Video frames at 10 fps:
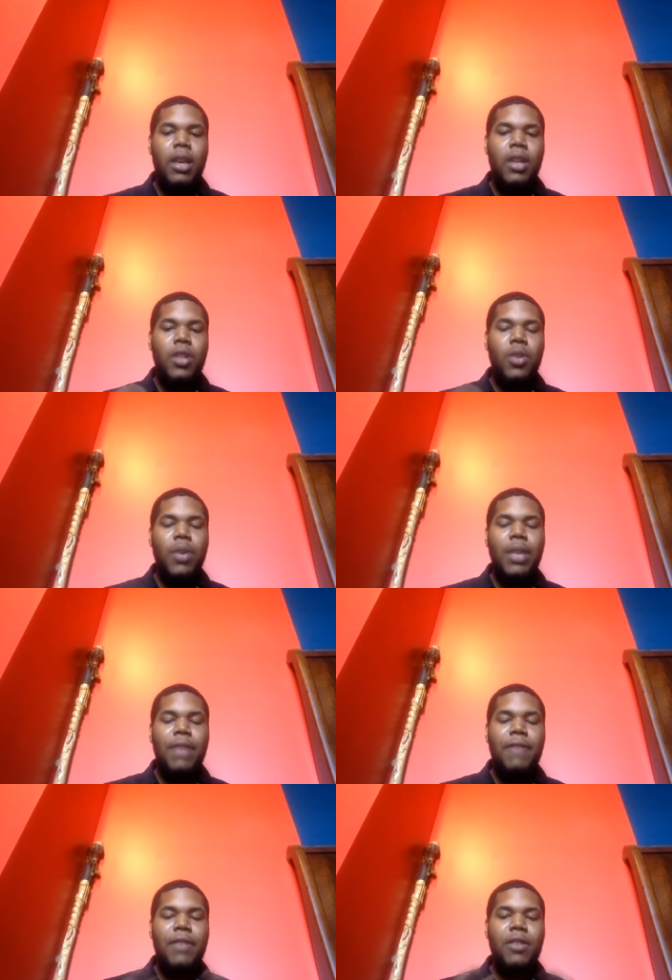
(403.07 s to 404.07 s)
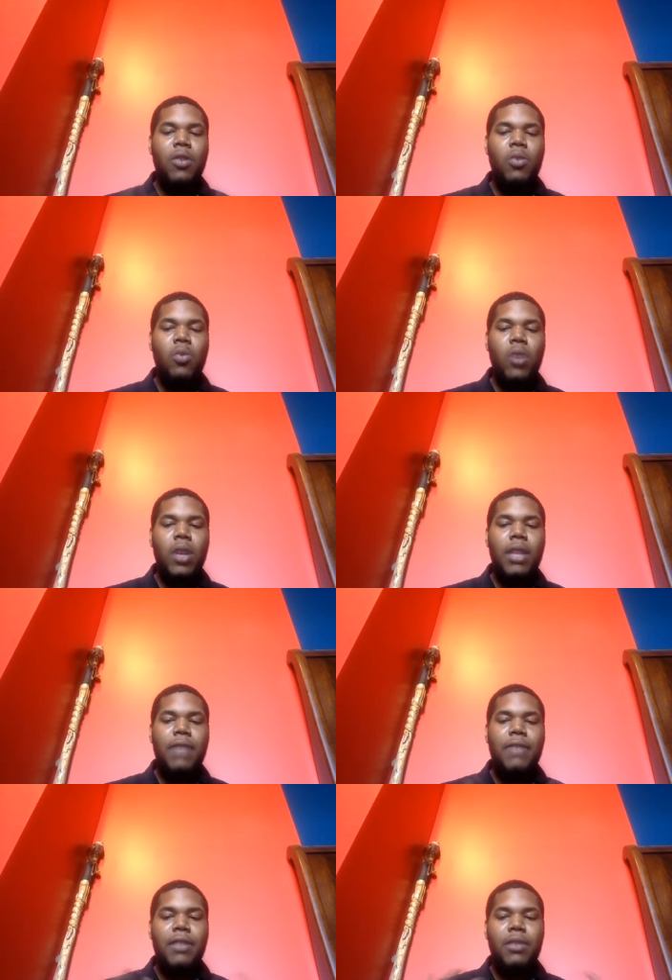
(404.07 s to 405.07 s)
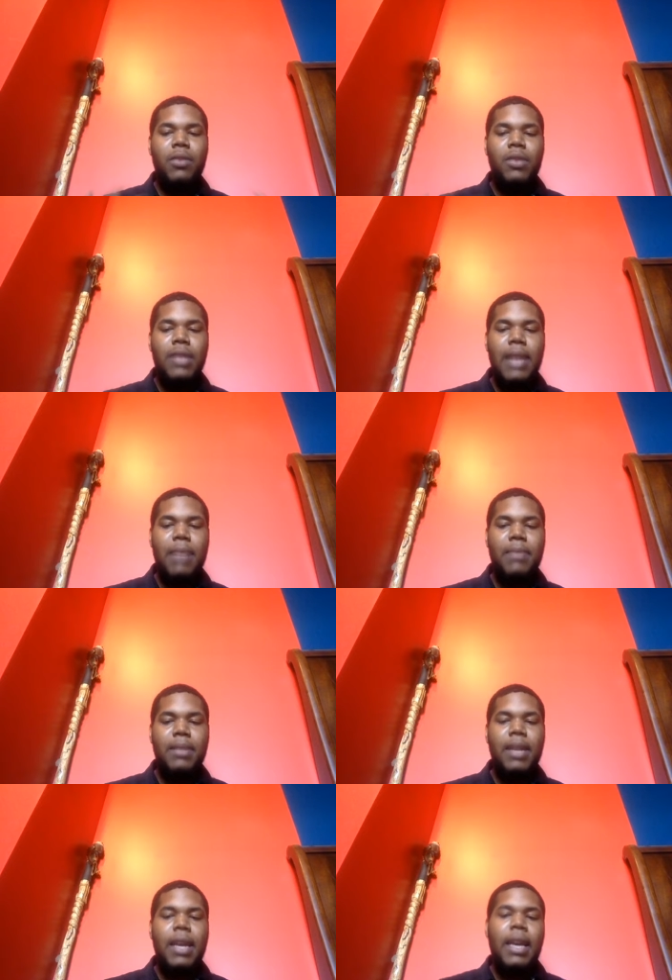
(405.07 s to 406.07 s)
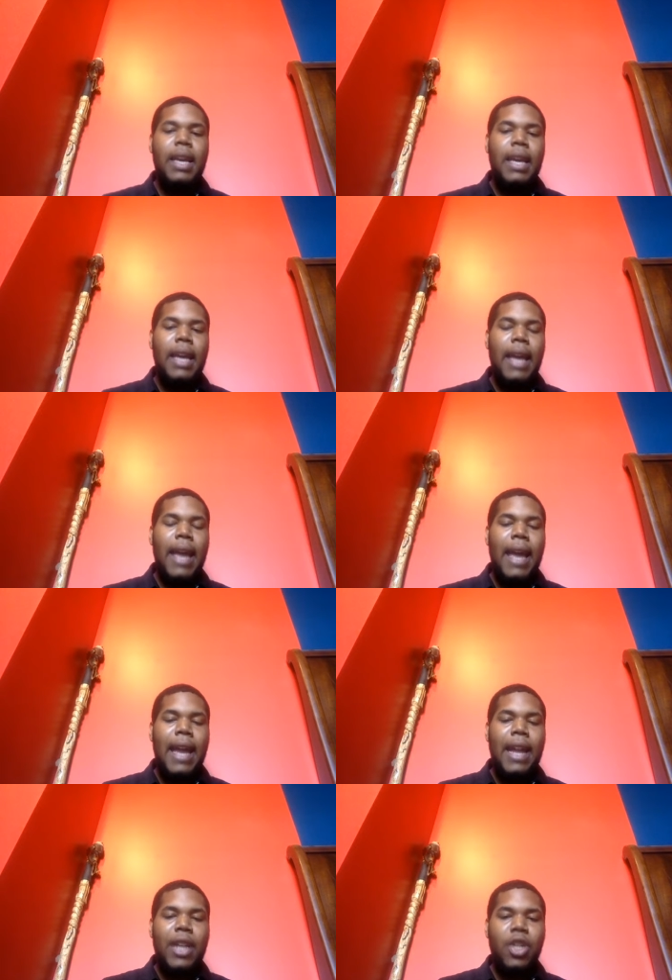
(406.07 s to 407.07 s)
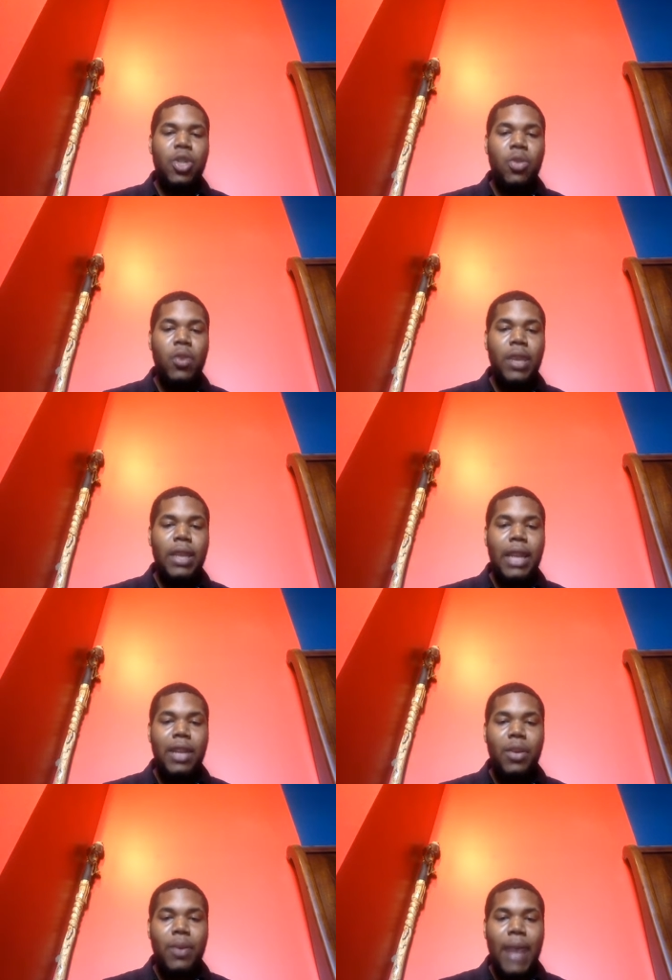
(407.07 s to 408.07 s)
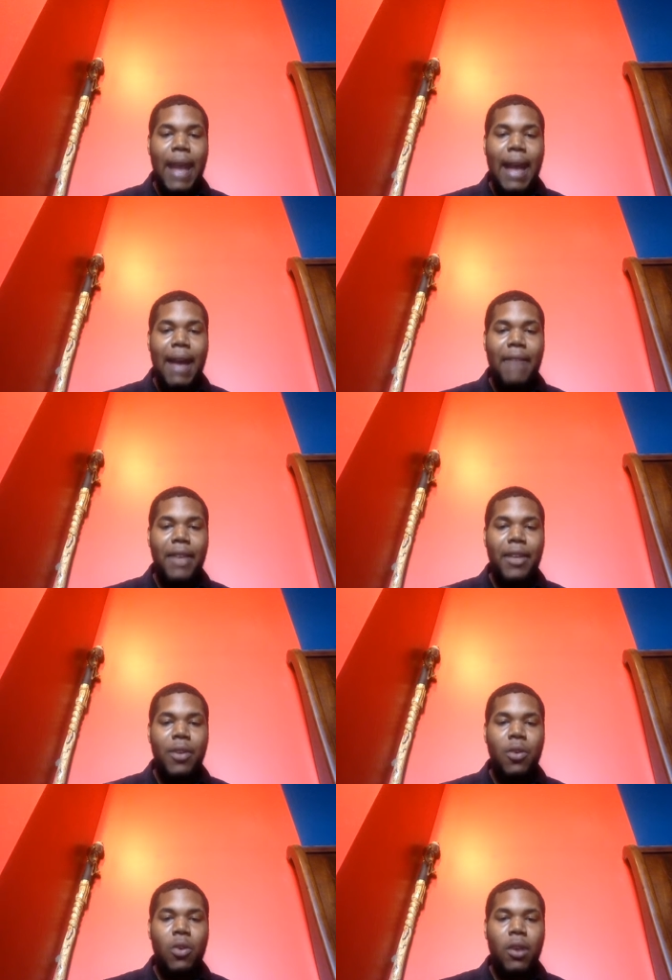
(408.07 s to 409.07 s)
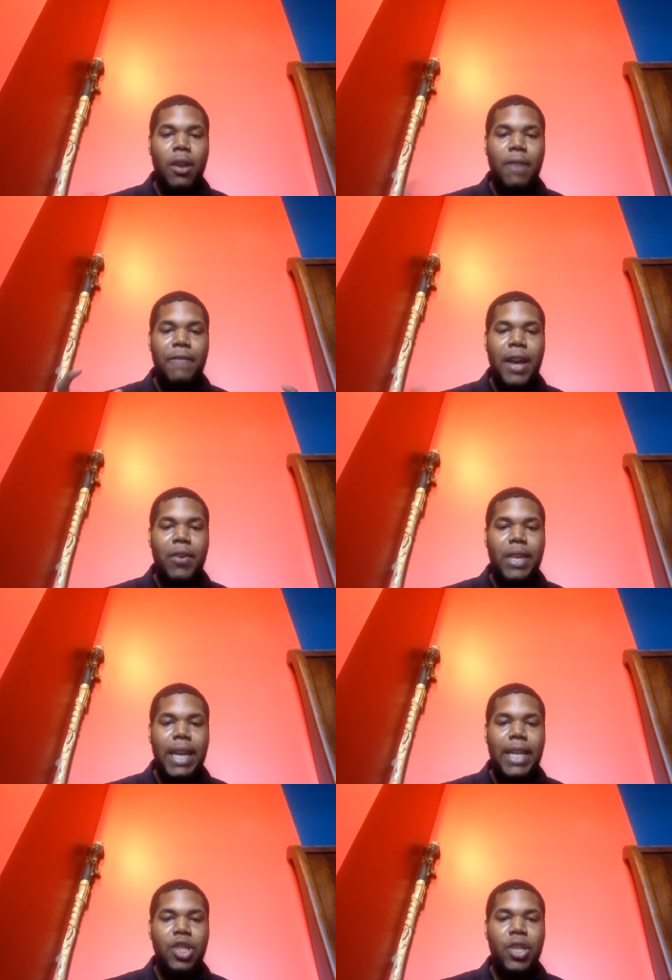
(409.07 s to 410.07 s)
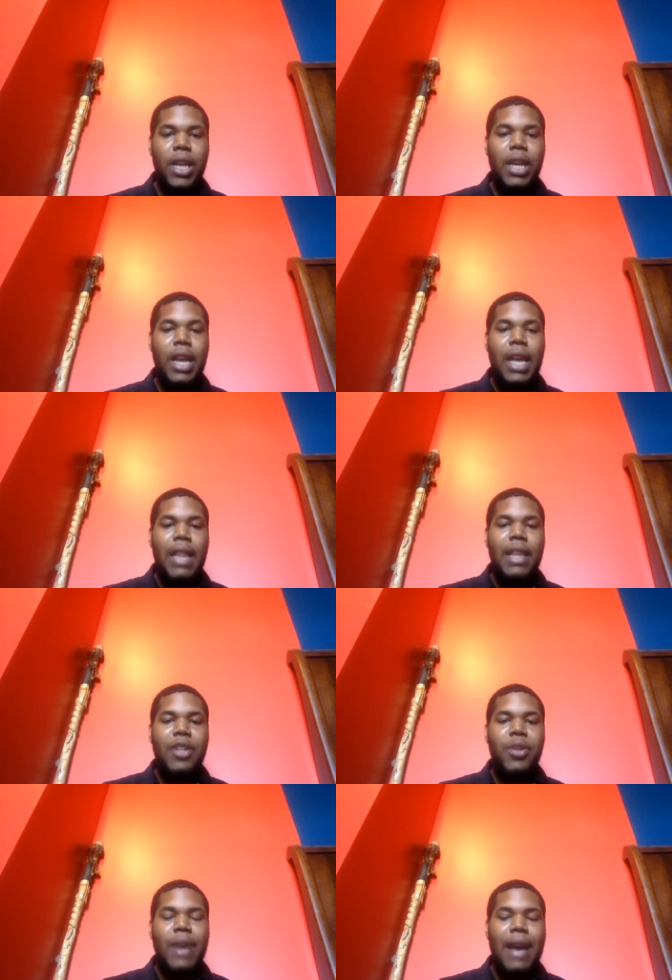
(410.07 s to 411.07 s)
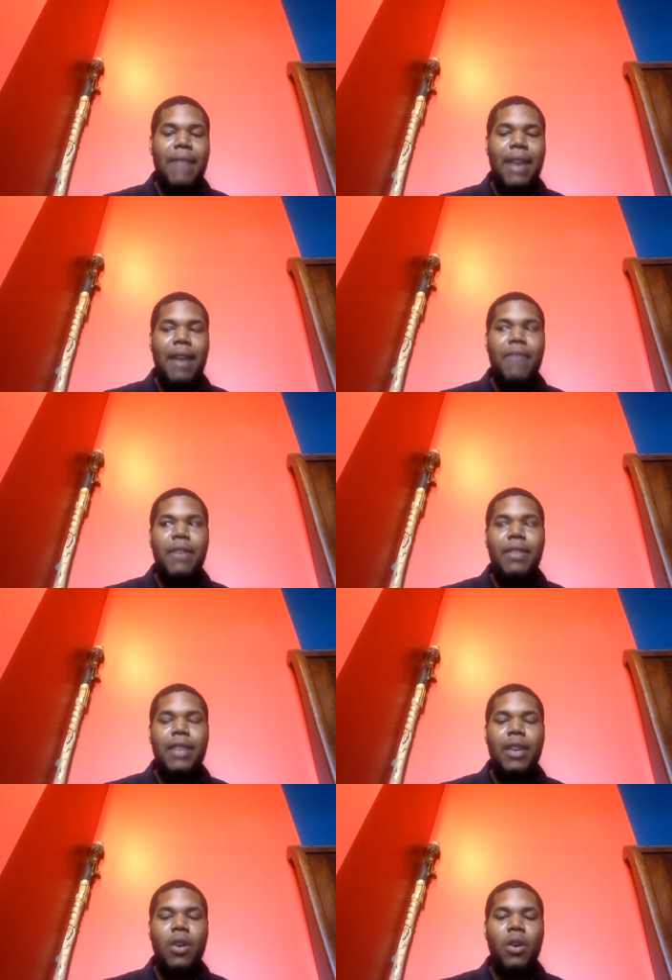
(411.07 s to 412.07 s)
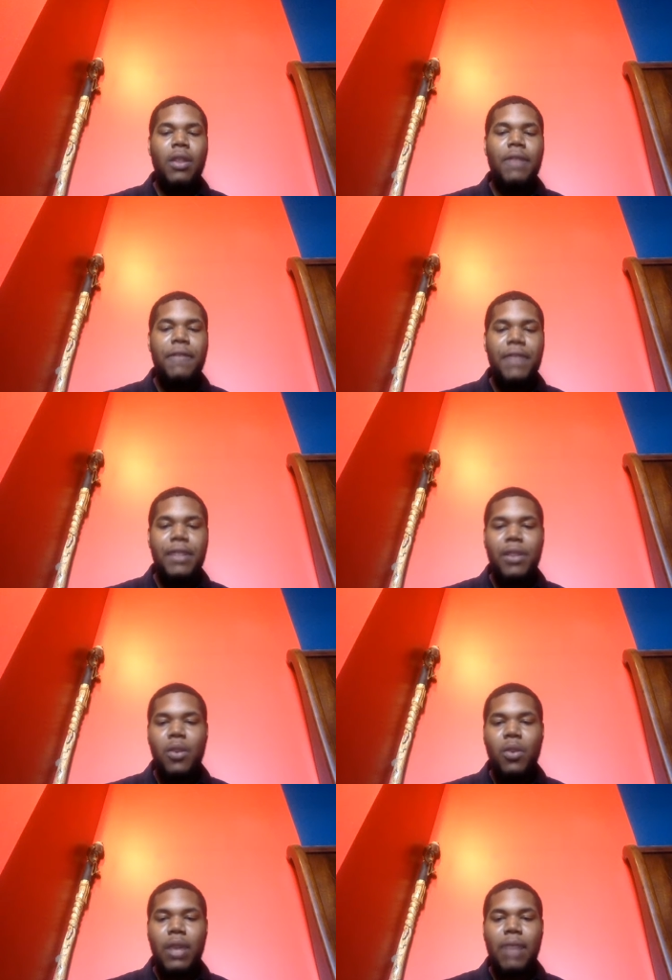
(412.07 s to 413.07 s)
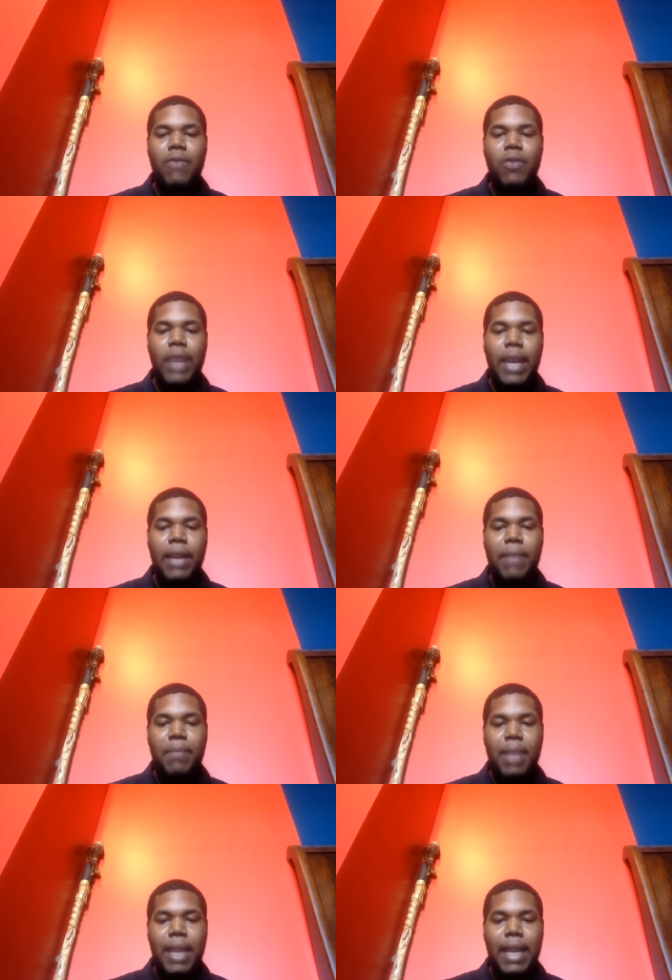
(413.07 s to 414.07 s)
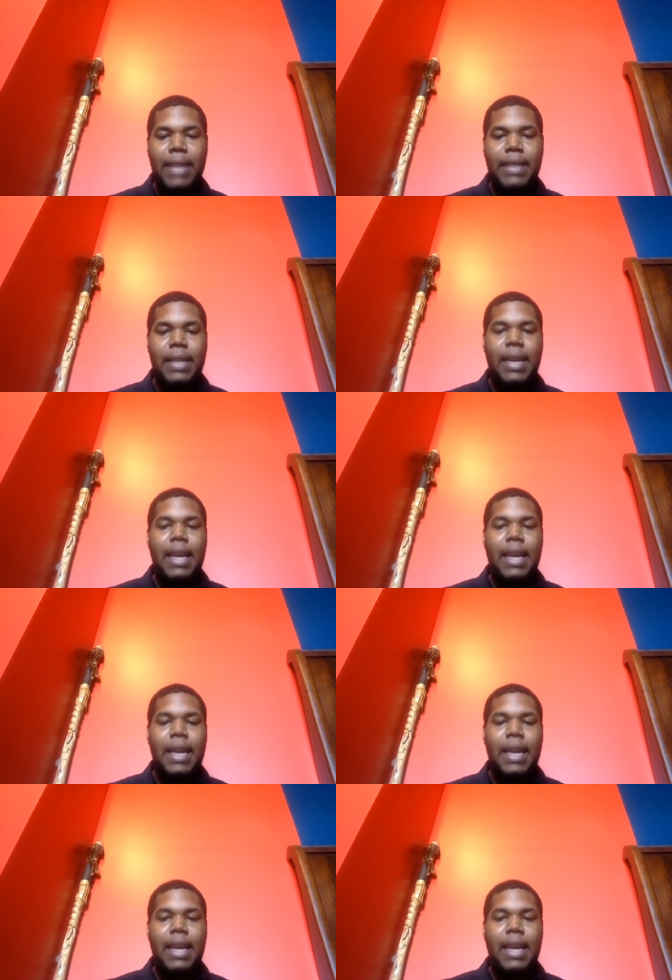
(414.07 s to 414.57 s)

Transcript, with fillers: doing the physical work and the physical steps and ensuring that you have your foundation, that you have everything on the physical level in place